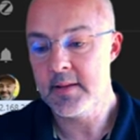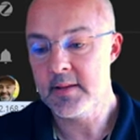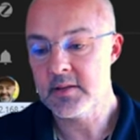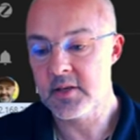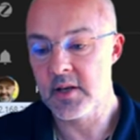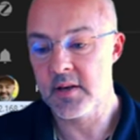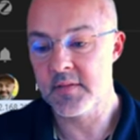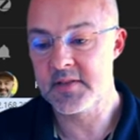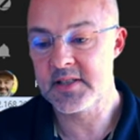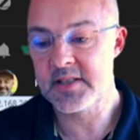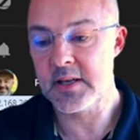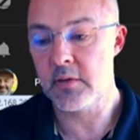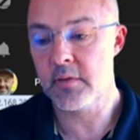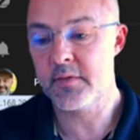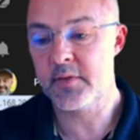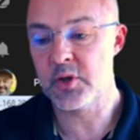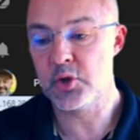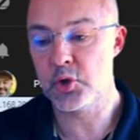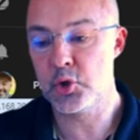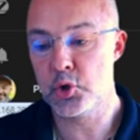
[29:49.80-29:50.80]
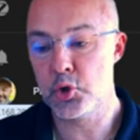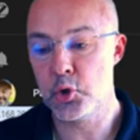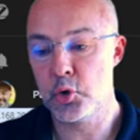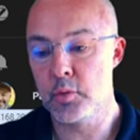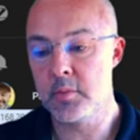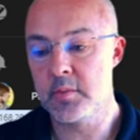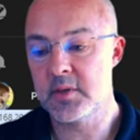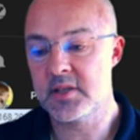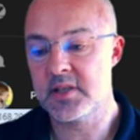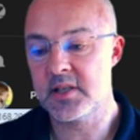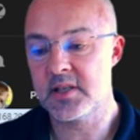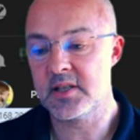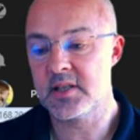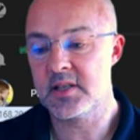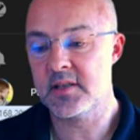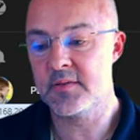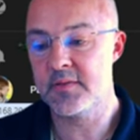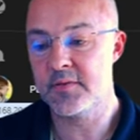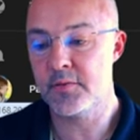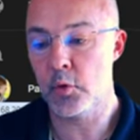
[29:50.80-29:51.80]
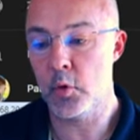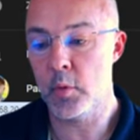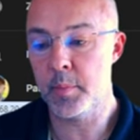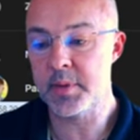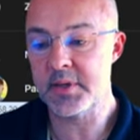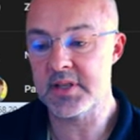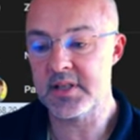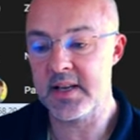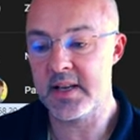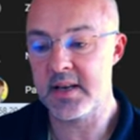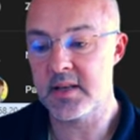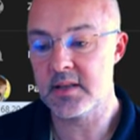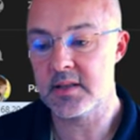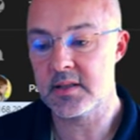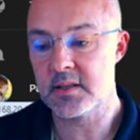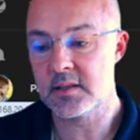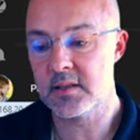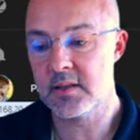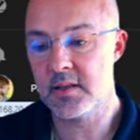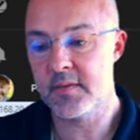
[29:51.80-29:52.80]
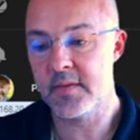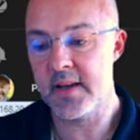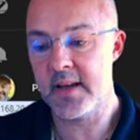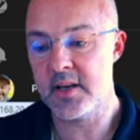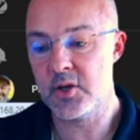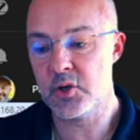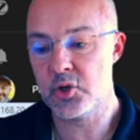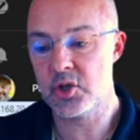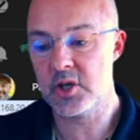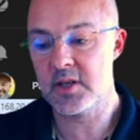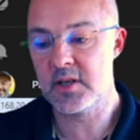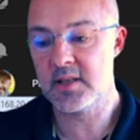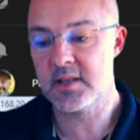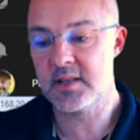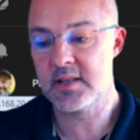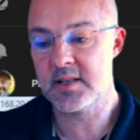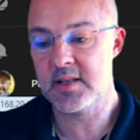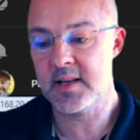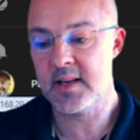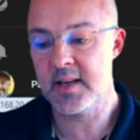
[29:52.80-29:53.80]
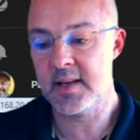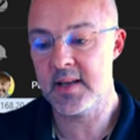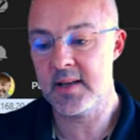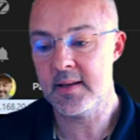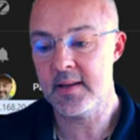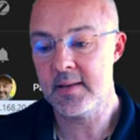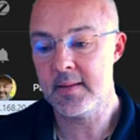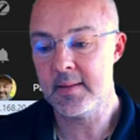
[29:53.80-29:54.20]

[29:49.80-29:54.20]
So I've self-consumed 64% of energy today